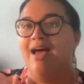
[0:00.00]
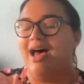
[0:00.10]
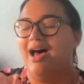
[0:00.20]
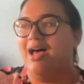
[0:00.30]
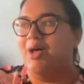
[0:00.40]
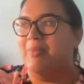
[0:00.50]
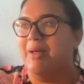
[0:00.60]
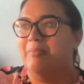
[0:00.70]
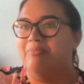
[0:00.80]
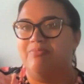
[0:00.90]

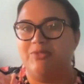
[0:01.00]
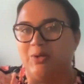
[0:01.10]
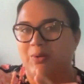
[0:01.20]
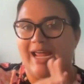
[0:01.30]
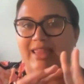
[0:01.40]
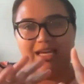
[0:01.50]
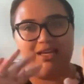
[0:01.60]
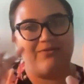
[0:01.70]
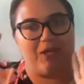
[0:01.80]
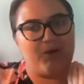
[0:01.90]
So I think
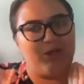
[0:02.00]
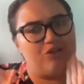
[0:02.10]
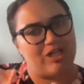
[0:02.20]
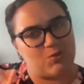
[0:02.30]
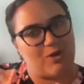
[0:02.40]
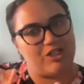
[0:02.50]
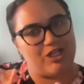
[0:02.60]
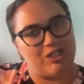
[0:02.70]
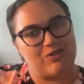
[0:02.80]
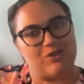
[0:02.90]
if people are just
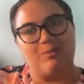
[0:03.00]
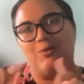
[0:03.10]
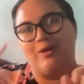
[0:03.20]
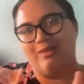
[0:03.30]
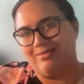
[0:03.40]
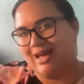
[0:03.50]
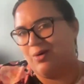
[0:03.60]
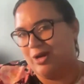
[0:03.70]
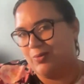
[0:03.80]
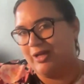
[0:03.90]
watching the sermon within that
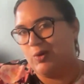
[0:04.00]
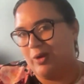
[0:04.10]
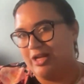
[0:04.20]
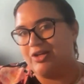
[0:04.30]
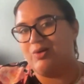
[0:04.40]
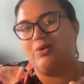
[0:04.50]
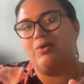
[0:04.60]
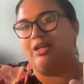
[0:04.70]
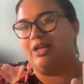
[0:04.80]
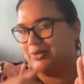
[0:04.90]
1 week window, you
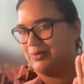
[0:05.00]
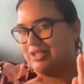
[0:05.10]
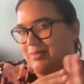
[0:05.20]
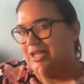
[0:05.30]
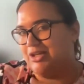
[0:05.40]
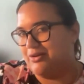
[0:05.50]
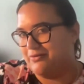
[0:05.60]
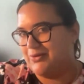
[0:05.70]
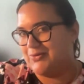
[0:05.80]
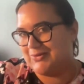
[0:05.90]
can include them in your
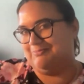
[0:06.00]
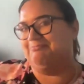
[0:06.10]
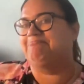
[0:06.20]
views.